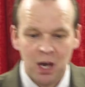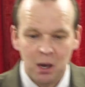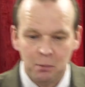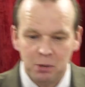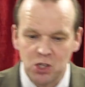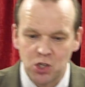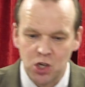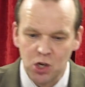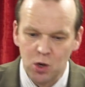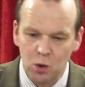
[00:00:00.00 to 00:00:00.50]

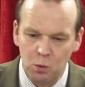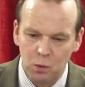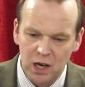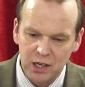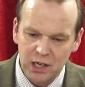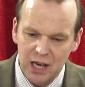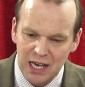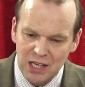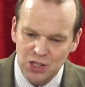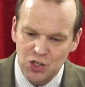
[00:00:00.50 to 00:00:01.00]
But you know
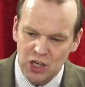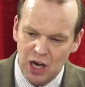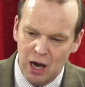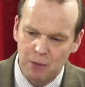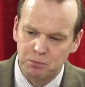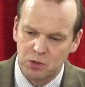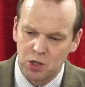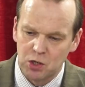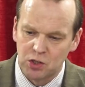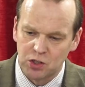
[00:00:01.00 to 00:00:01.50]
what? In
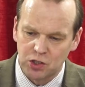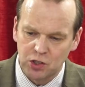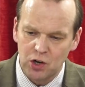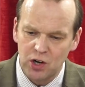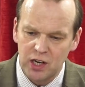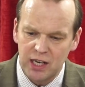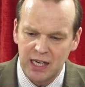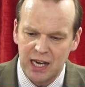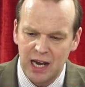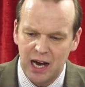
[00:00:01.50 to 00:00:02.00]
chapter
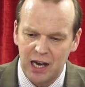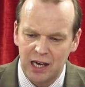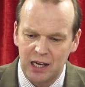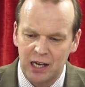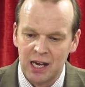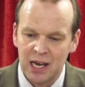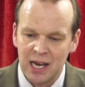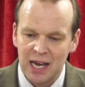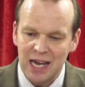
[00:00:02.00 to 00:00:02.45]
39,